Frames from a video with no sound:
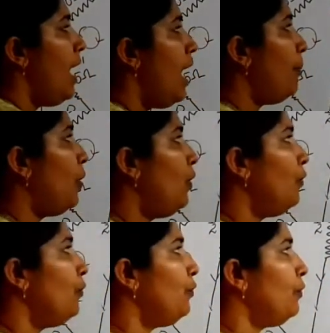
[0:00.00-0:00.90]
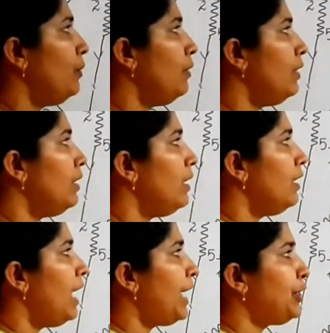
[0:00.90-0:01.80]
Apo,
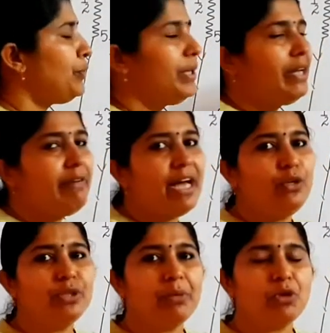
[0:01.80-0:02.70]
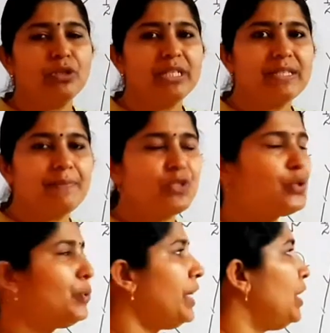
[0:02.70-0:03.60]
I2 in the value, namko on the
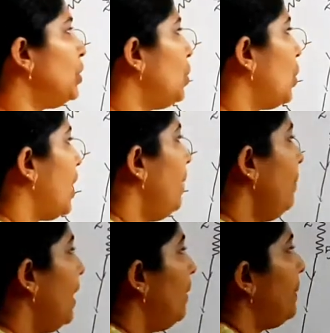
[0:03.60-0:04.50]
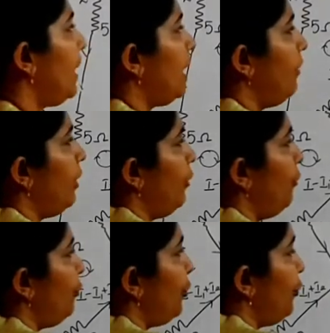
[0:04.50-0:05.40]
substitute either no ka. Apo, yengi na
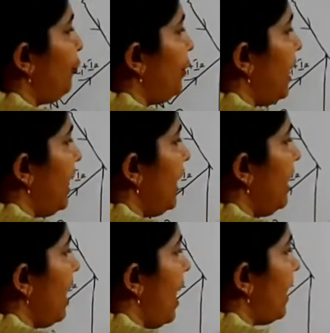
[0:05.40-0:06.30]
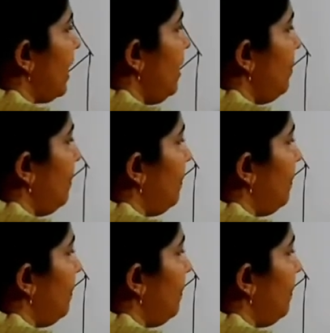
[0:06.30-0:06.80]
varyam, 15i